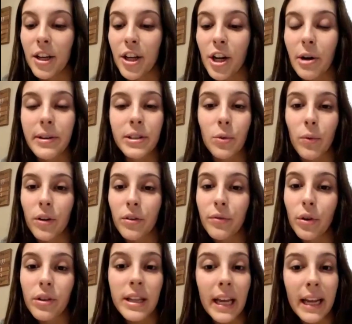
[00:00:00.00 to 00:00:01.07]
you know, it's a
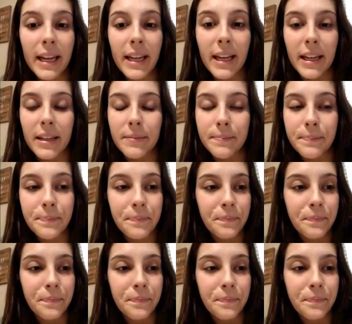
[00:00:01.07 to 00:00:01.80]
wonderful thing, and